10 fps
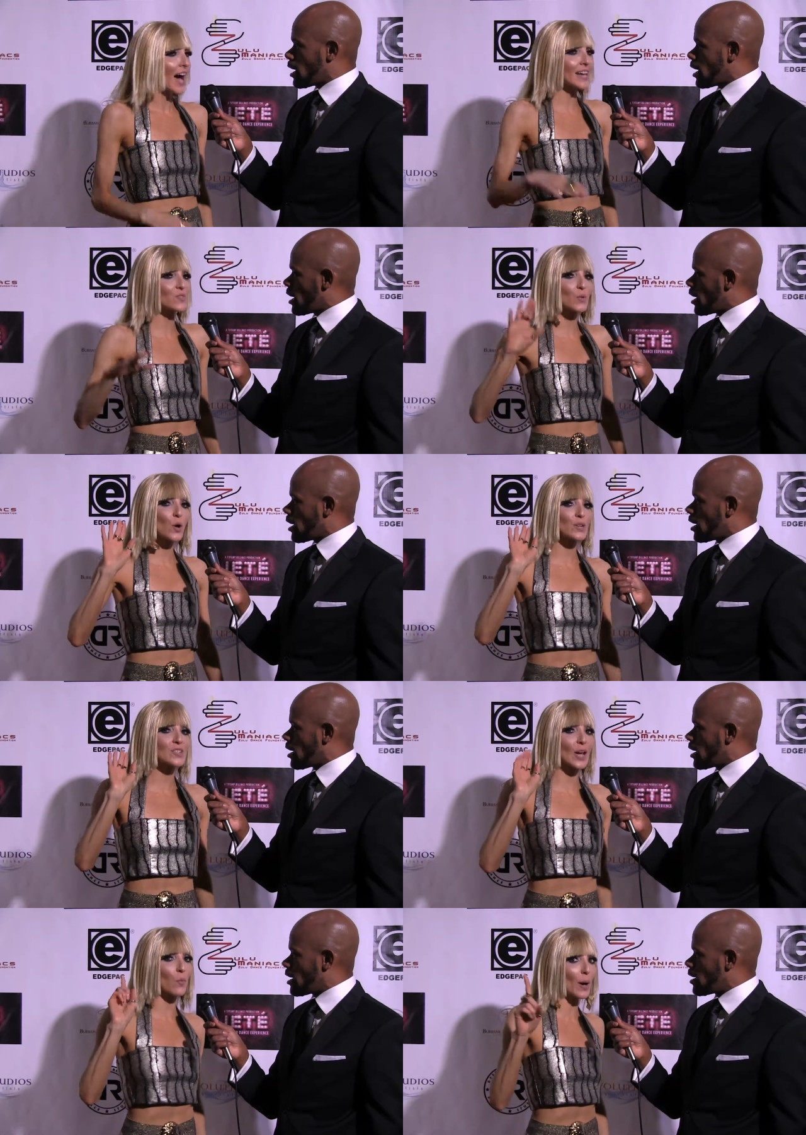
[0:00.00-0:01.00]
Speaker 1: I, we only
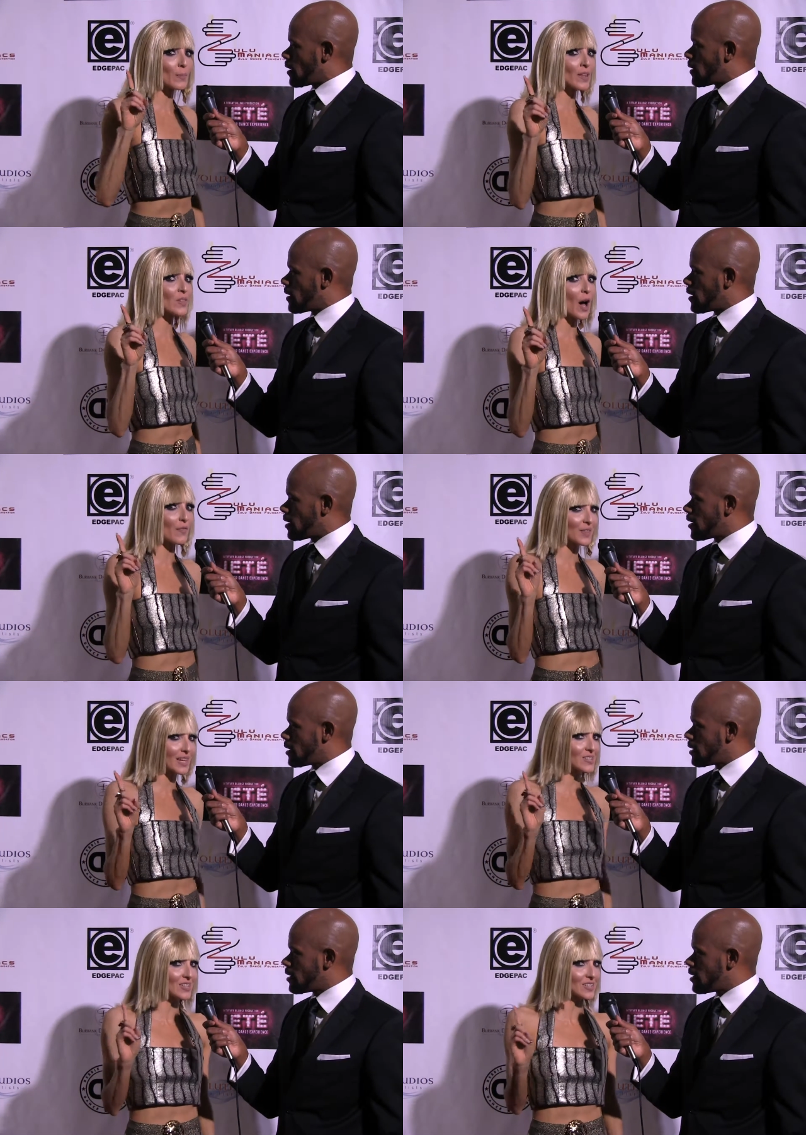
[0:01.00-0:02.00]
take one month off, and
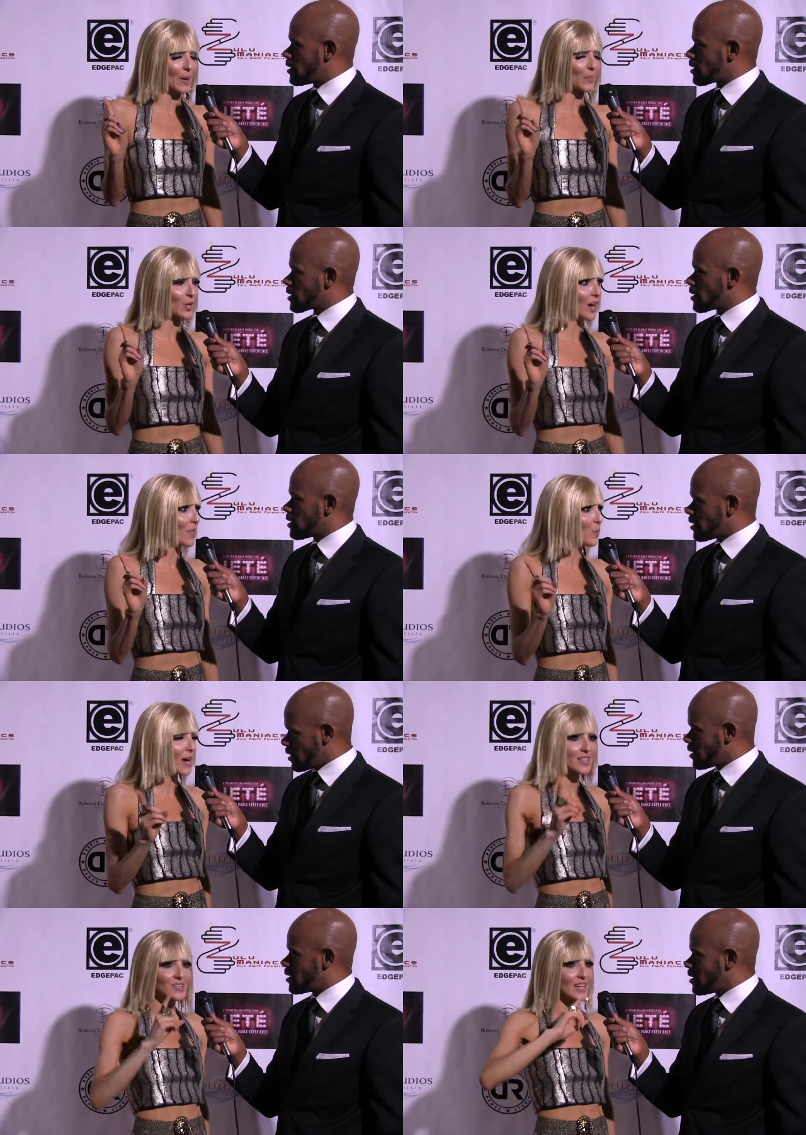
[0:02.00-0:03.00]
that's December.
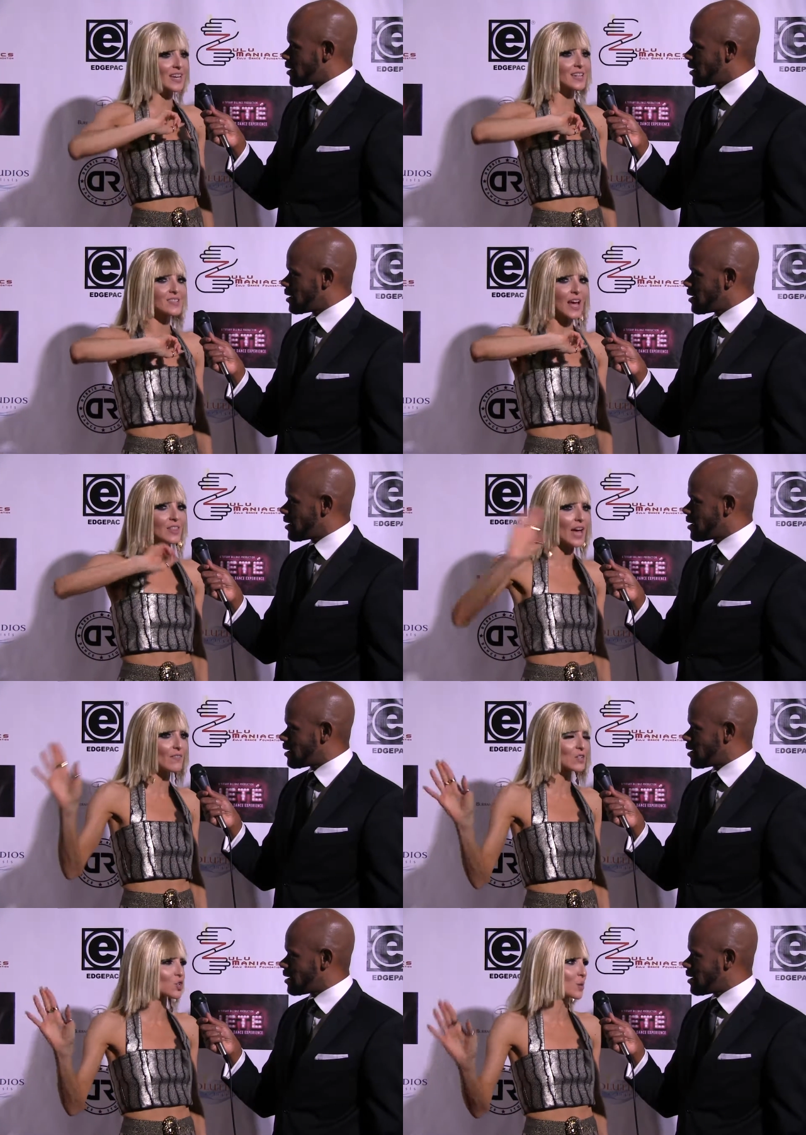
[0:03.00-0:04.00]
Otherwise, it is
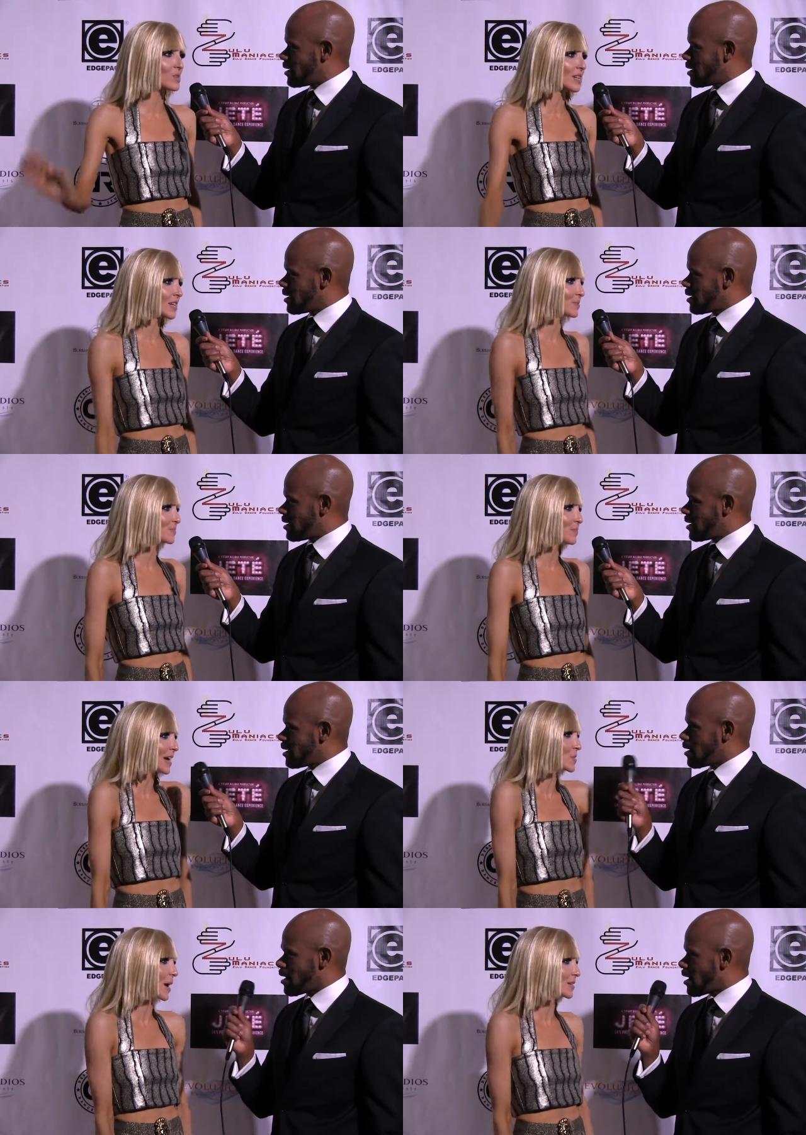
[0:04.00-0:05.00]
eleven shows a year,
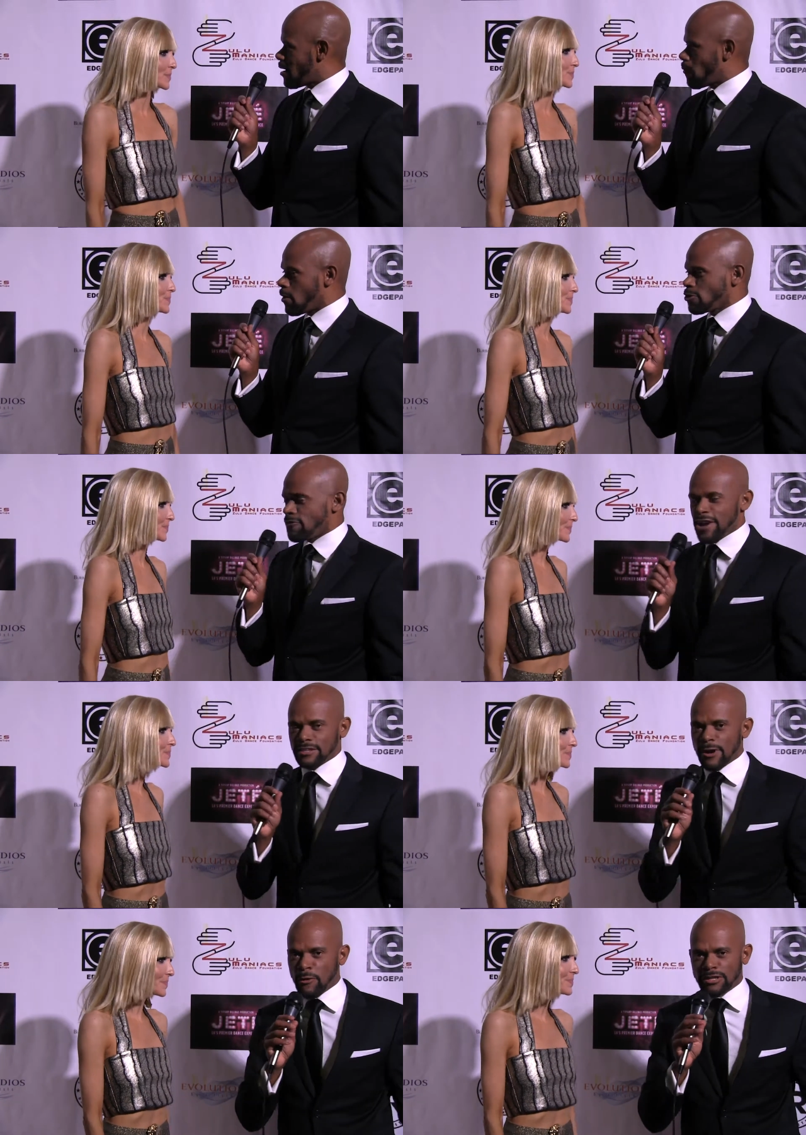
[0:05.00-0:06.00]
back to back.
Speaker 2: Well, you've
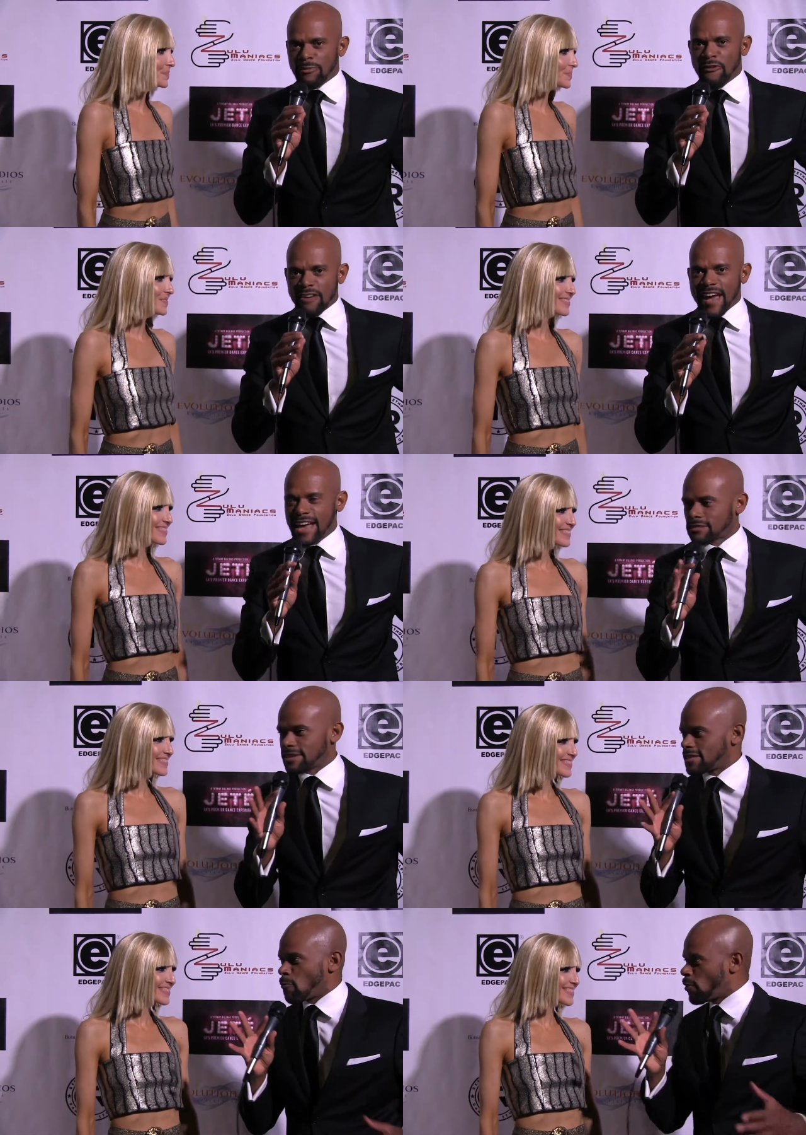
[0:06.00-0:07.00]
answered my question before I've asked
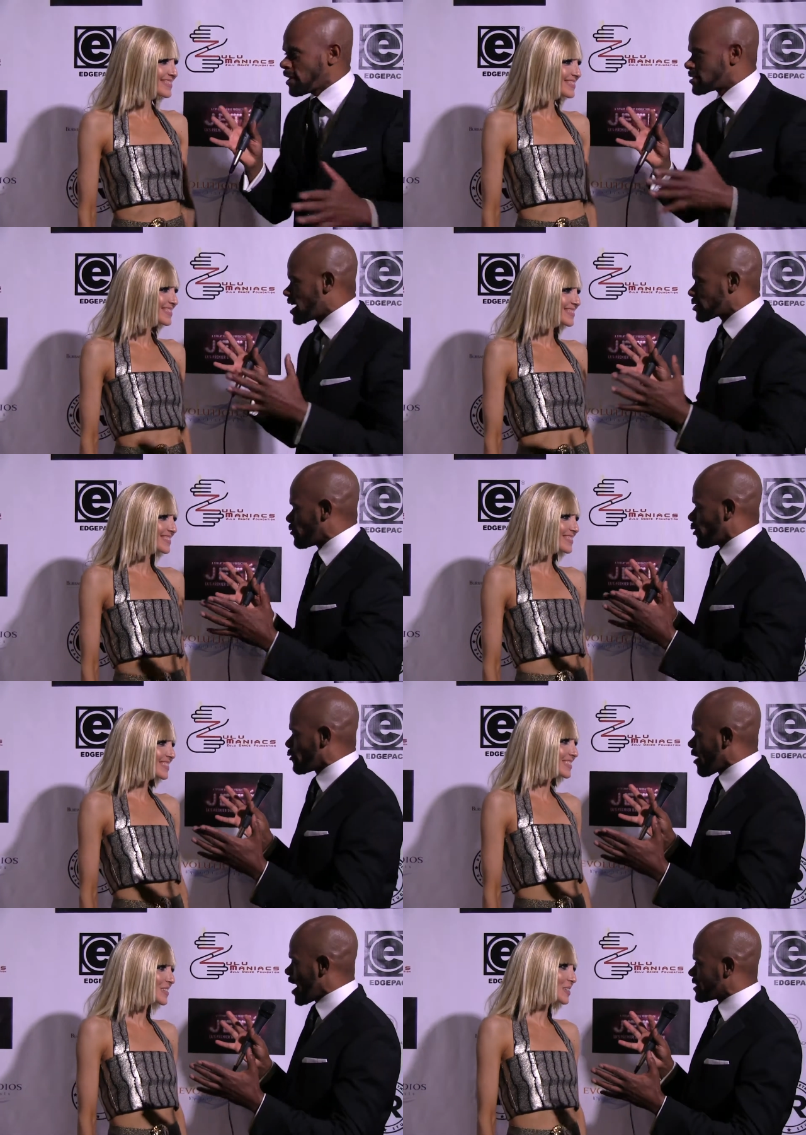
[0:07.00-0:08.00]
it. I said, what is next on the
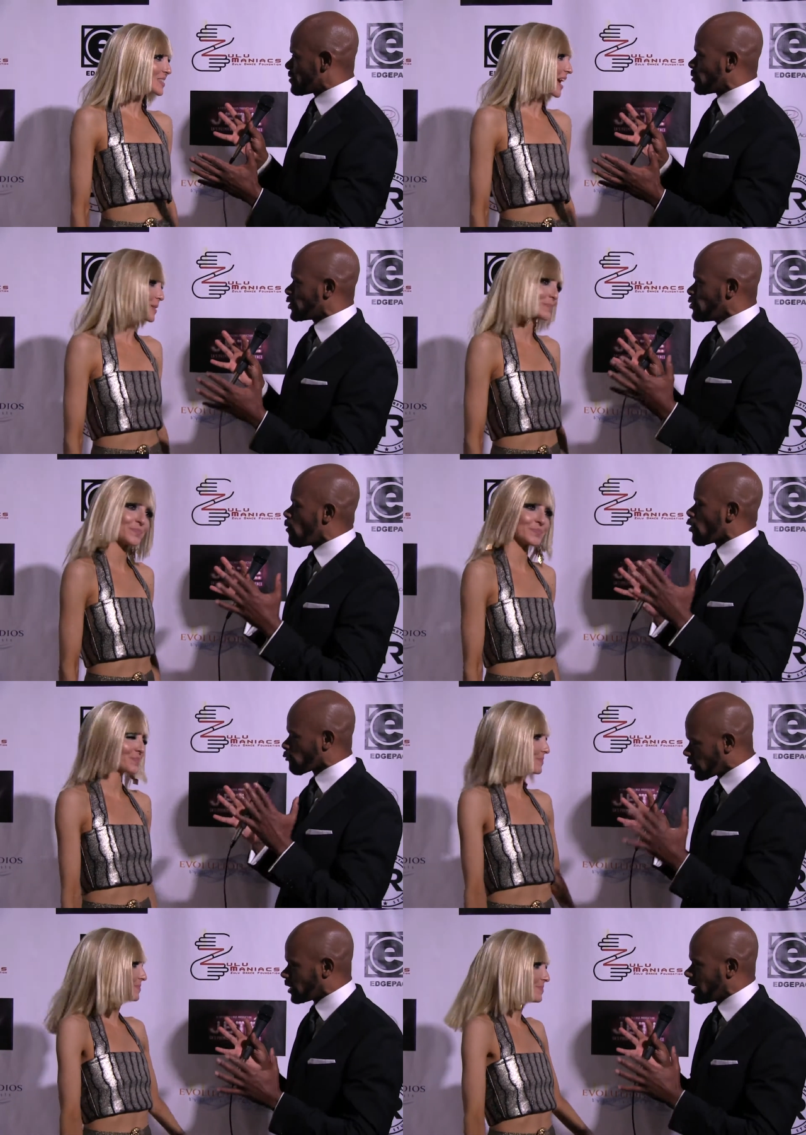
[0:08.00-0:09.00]
horizon? But you are
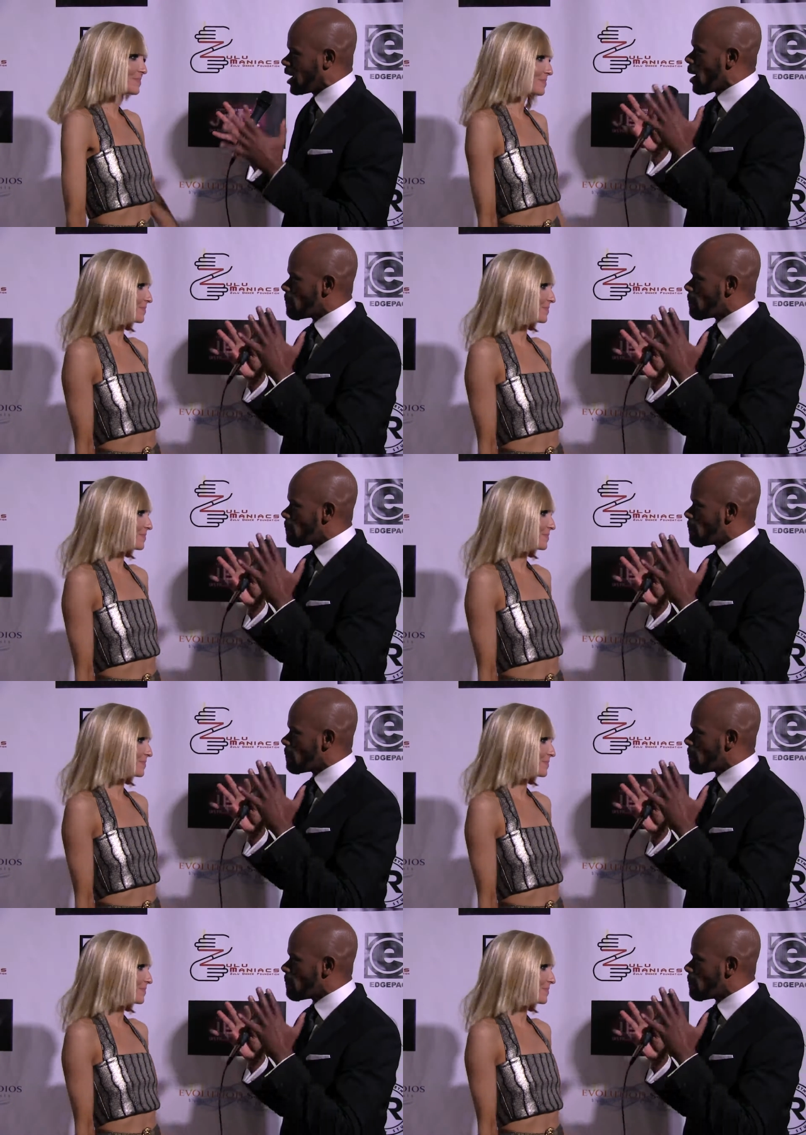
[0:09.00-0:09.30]
really